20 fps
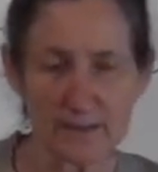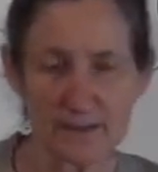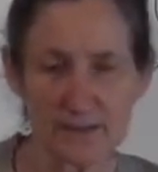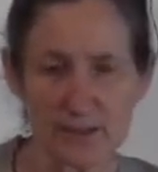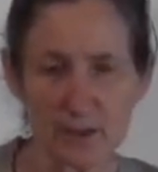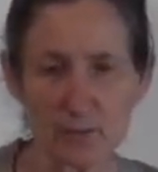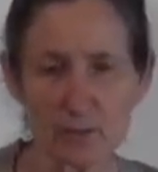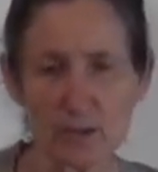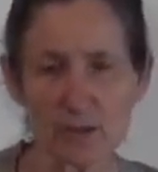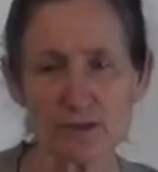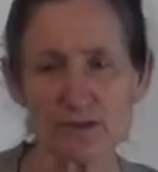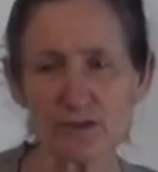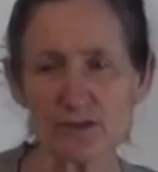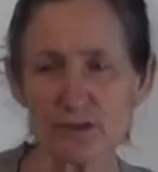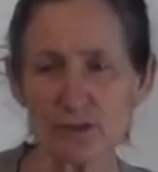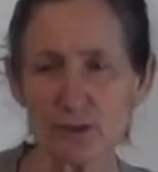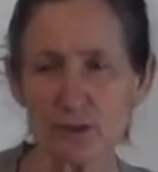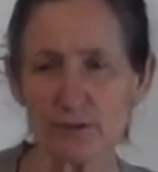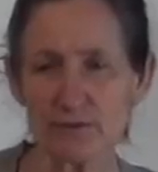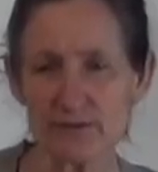So, what you
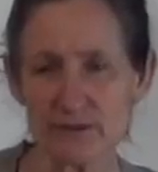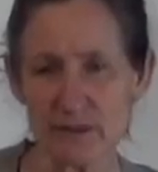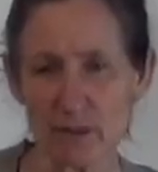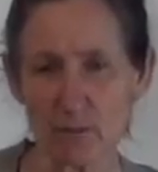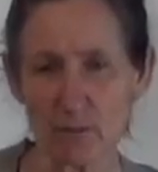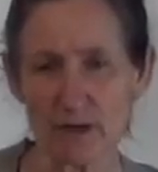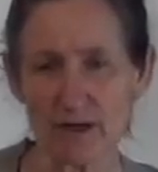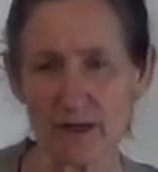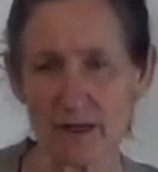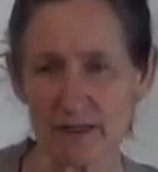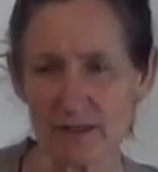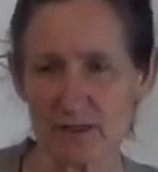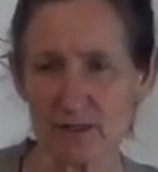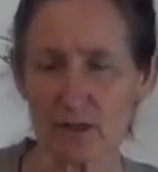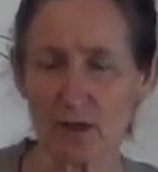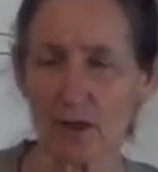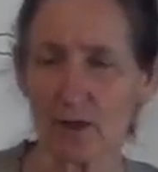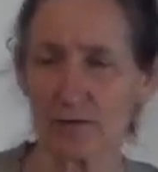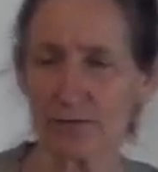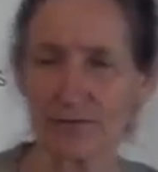do if someone has
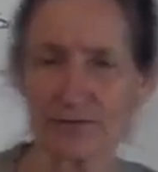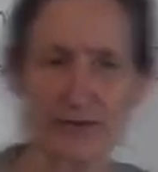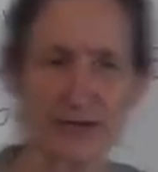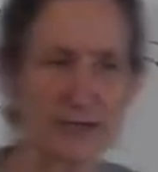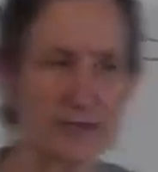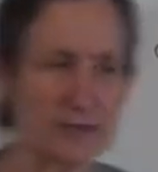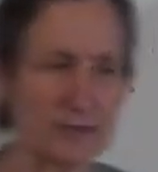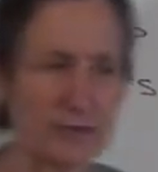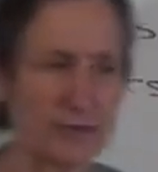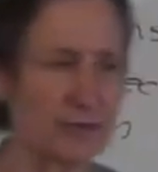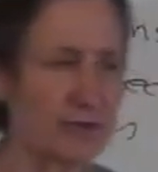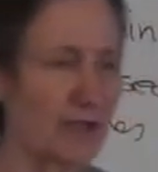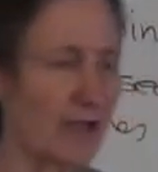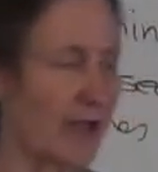cold feet, you